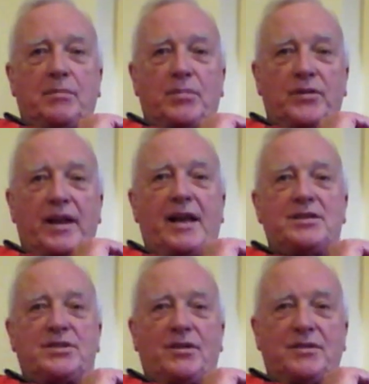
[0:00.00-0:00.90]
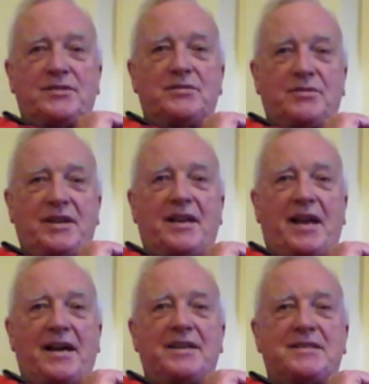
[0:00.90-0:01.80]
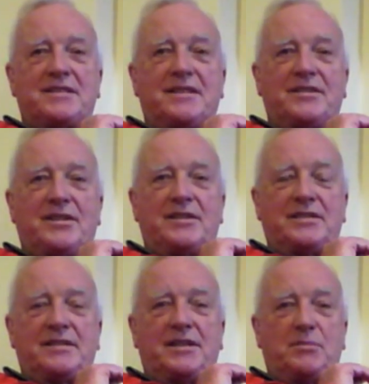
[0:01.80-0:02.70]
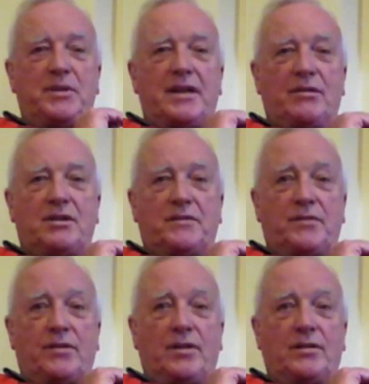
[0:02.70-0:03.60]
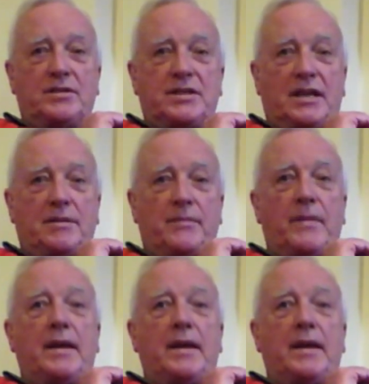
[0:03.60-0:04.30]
But then I started to realise that he'd been out of it for a long time.